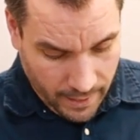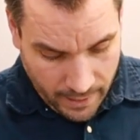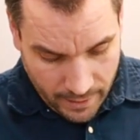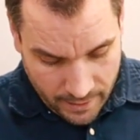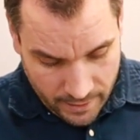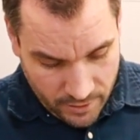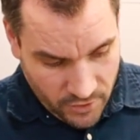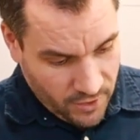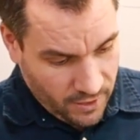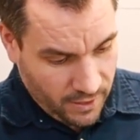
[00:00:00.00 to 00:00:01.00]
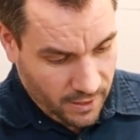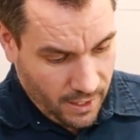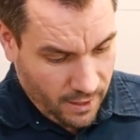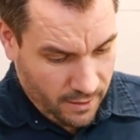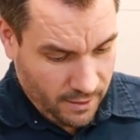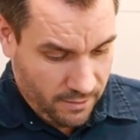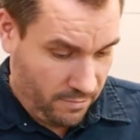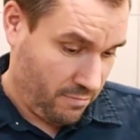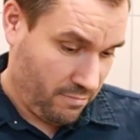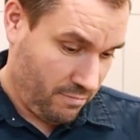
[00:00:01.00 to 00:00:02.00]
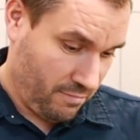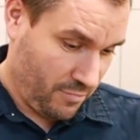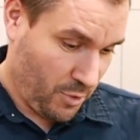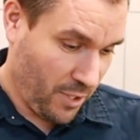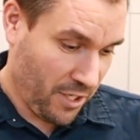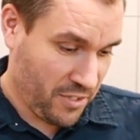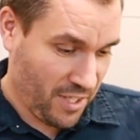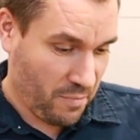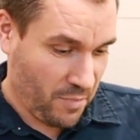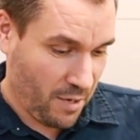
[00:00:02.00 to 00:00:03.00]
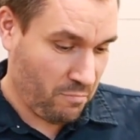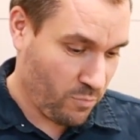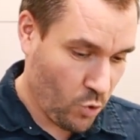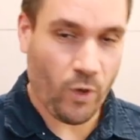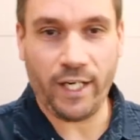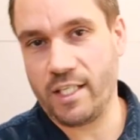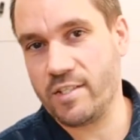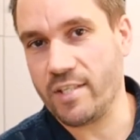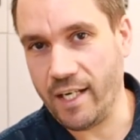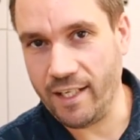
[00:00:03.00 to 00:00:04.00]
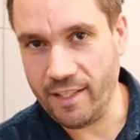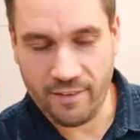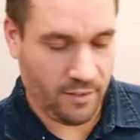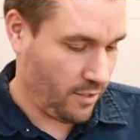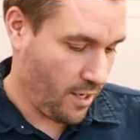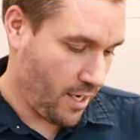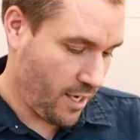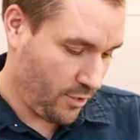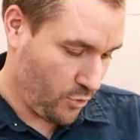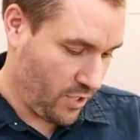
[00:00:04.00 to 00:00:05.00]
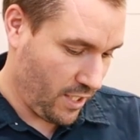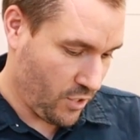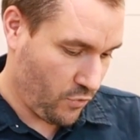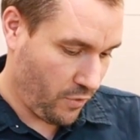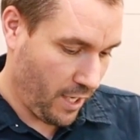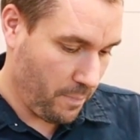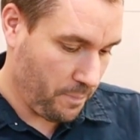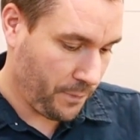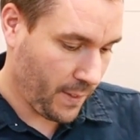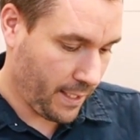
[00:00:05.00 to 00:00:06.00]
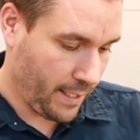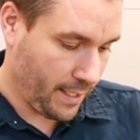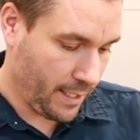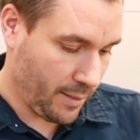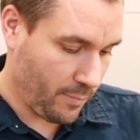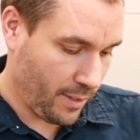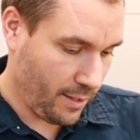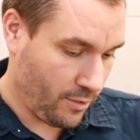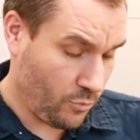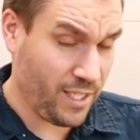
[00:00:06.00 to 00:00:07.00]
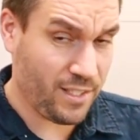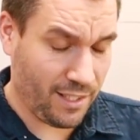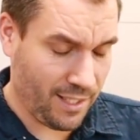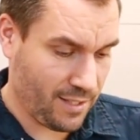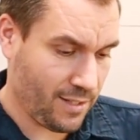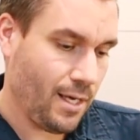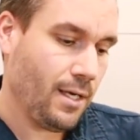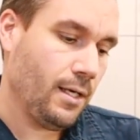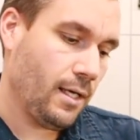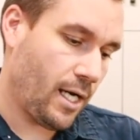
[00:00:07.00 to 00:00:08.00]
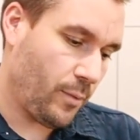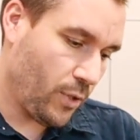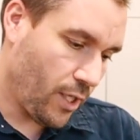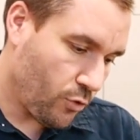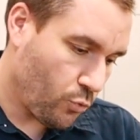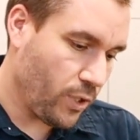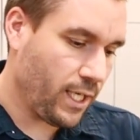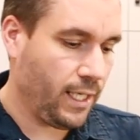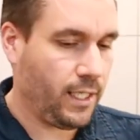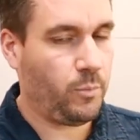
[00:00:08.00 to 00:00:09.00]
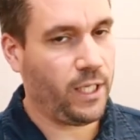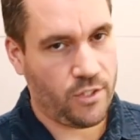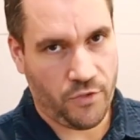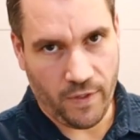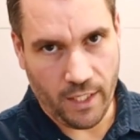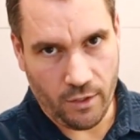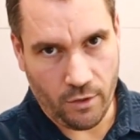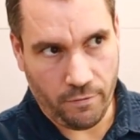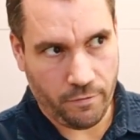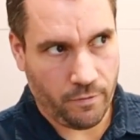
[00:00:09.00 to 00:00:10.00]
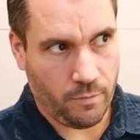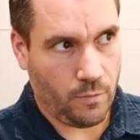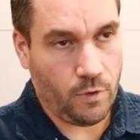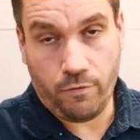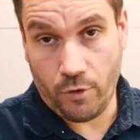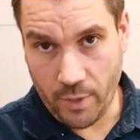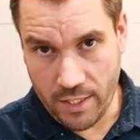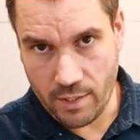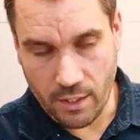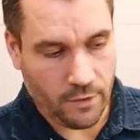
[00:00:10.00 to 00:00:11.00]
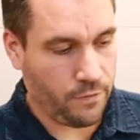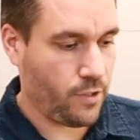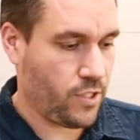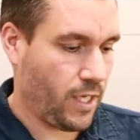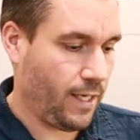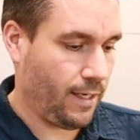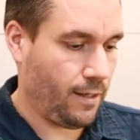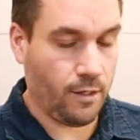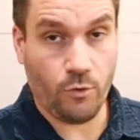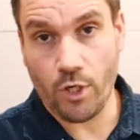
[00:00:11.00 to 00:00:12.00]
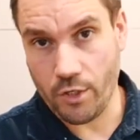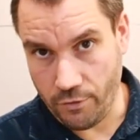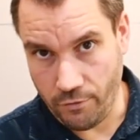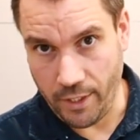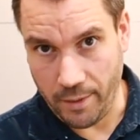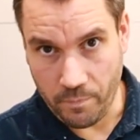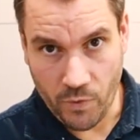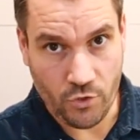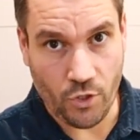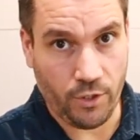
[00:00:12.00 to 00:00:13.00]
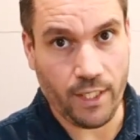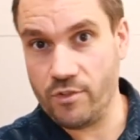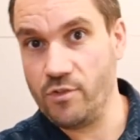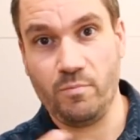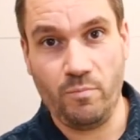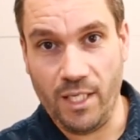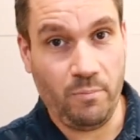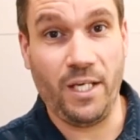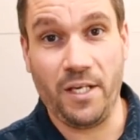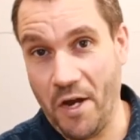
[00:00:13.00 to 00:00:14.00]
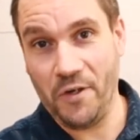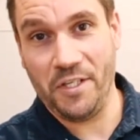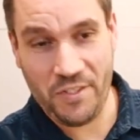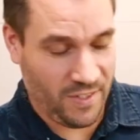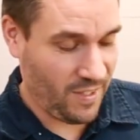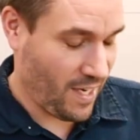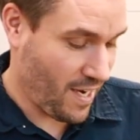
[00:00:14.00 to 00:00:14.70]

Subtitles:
And yeah, to be honest, I'm quite excited to see this frame. And the reason is I'm not really the biggest fan of, for myself, skating a rockered frame. So that's me being honest.